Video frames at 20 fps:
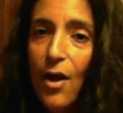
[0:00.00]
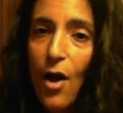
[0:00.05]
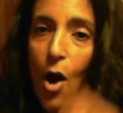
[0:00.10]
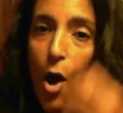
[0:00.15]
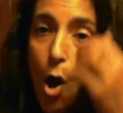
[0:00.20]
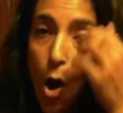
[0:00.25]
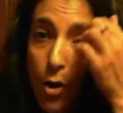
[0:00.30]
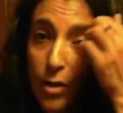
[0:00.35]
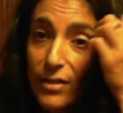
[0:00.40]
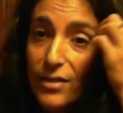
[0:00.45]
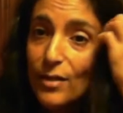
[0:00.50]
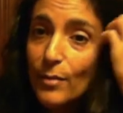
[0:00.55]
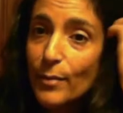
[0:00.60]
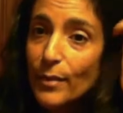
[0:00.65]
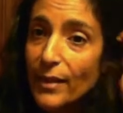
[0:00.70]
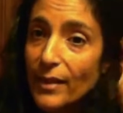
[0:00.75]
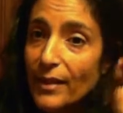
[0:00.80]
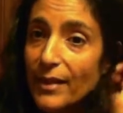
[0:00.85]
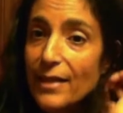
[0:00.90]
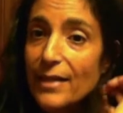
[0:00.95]

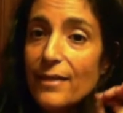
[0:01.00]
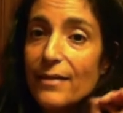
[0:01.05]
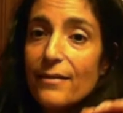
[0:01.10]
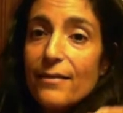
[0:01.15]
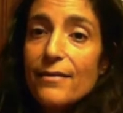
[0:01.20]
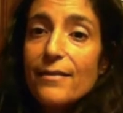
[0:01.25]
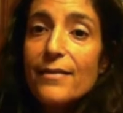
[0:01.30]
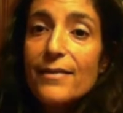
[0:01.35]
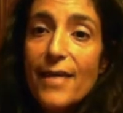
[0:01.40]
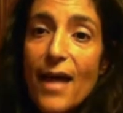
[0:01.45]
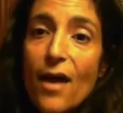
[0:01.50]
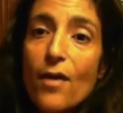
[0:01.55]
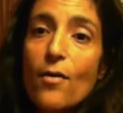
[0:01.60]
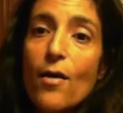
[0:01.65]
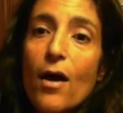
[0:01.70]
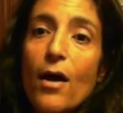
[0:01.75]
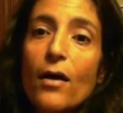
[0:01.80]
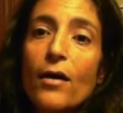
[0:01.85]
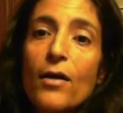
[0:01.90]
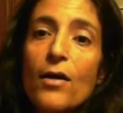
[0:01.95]
Ultimately,
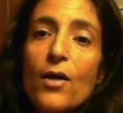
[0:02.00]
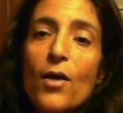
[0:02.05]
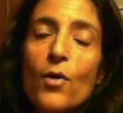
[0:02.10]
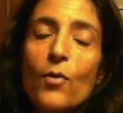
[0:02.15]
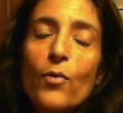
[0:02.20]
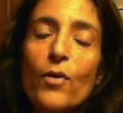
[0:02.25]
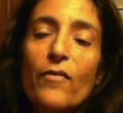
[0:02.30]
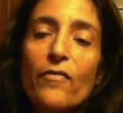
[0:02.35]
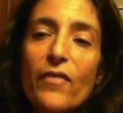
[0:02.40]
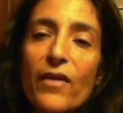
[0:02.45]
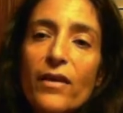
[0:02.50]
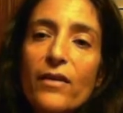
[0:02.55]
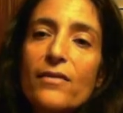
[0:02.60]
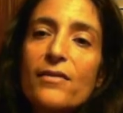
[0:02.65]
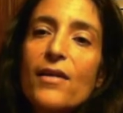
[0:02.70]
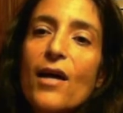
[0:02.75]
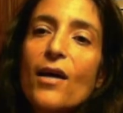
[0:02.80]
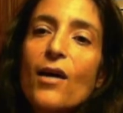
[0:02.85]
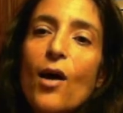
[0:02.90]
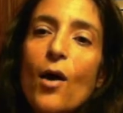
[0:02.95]
Sarah reveals
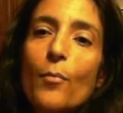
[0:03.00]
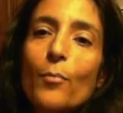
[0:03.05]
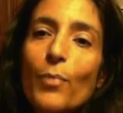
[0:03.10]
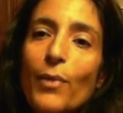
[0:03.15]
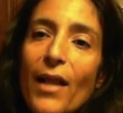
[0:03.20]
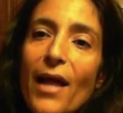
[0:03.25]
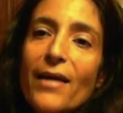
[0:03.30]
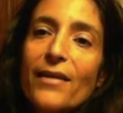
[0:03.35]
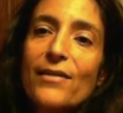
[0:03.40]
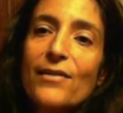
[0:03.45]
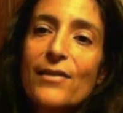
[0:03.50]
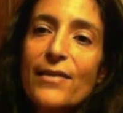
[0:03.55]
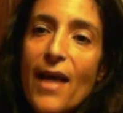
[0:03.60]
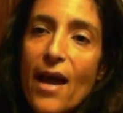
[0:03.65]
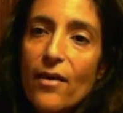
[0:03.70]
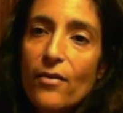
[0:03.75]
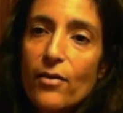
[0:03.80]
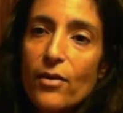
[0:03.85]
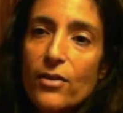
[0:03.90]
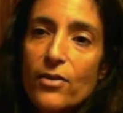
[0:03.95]
a complex
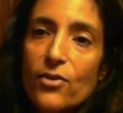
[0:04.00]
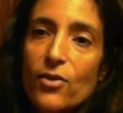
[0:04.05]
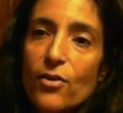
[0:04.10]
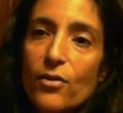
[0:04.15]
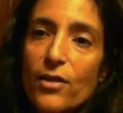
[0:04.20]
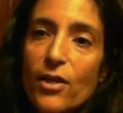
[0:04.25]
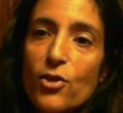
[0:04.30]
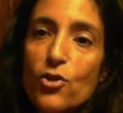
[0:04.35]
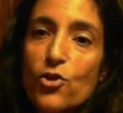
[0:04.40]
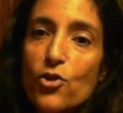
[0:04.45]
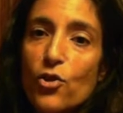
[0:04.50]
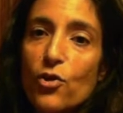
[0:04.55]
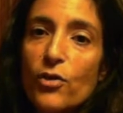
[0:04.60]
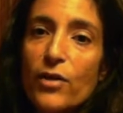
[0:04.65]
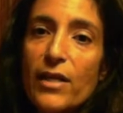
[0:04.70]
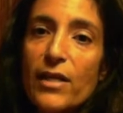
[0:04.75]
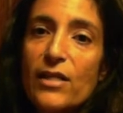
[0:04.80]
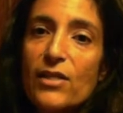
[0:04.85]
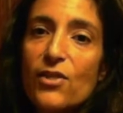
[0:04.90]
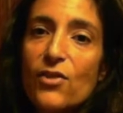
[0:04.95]
character that
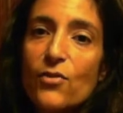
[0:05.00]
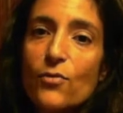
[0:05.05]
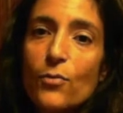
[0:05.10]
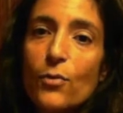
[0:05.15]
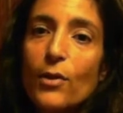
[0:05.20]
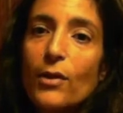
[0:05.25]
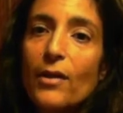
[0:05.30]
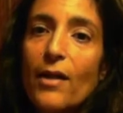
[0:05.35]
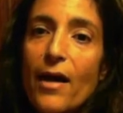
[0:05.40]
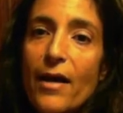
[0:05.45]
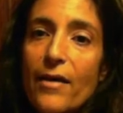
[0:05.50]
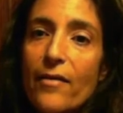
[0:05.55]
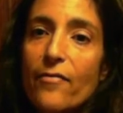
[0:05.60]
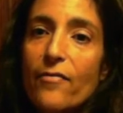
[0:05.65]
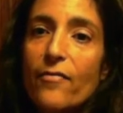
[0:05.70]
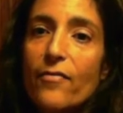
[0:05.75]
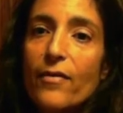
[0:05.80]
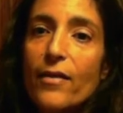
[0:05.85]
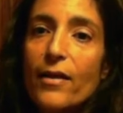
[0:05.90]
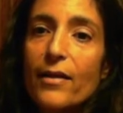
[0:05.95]
journeys through a
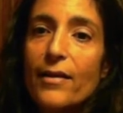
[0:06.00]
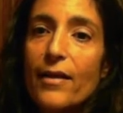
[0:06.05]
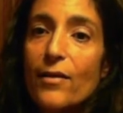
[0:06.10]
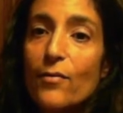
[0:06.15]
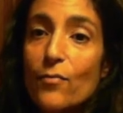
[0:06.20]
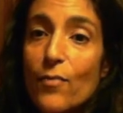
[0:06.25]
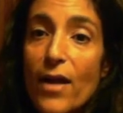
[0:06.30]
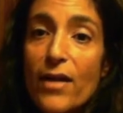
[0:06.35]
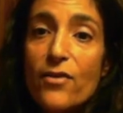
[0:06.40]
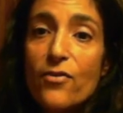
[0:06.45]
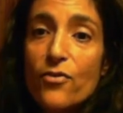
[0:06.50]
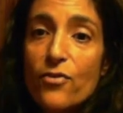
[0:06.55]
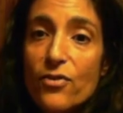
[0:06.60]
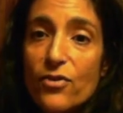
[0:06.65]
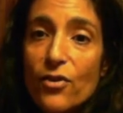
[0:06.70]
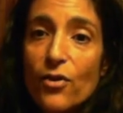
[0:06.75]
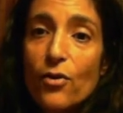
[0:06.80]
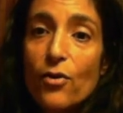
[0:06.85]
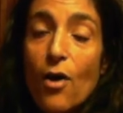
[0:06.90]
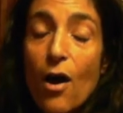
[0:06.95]
life that renders
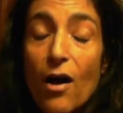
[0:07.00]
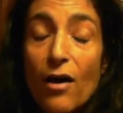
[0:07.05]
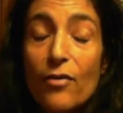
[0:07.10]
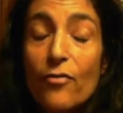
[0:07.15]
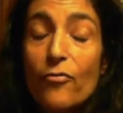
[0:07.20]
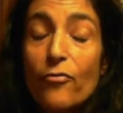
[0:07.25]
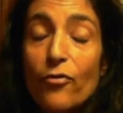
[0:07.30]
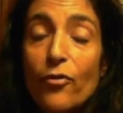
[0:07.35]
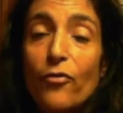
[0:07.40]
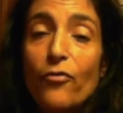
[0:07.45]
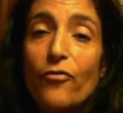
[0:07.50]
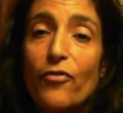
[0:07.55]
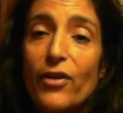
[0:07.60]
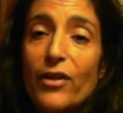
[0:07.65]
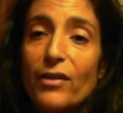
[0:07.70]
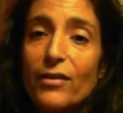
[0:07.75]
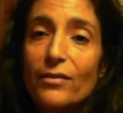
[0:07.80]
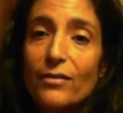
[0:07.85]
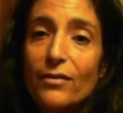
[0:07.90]
her unfulfilled.